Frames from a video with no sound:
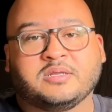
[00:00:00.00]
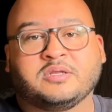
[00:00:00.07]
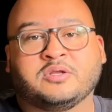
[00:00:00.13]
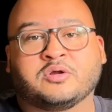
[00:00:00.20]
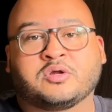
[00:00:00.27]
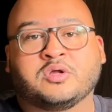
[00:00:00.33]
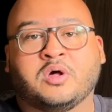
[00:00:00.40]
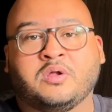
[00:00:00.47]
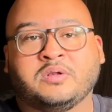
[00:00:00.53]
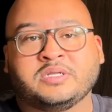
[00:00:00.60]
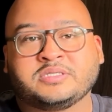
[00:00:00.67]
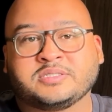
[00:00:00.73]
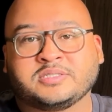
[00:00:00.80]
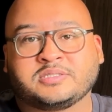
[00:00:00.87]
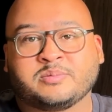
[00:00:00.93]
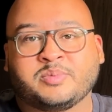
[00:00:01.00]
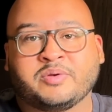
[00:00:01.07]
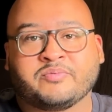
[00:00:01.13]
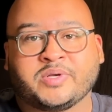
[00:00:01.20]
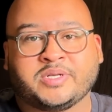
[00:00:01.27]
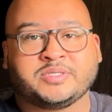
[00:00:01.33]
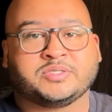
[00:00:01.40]
Your goal isn't to be
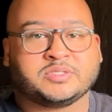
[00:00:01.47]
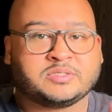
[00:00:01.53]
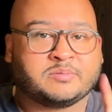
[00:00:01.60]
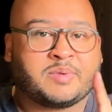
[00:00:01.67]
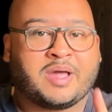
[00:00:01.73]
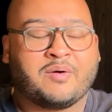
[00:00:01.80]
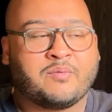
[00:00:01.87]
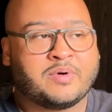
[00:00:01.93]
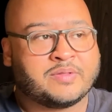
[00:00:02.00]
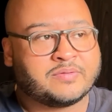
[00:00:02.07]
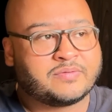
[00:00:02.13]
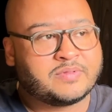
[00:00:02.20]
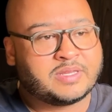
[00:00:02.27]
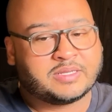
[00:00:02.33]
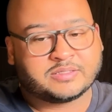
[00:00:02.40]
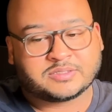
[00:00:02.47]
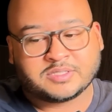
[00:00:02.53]
religious about one thing.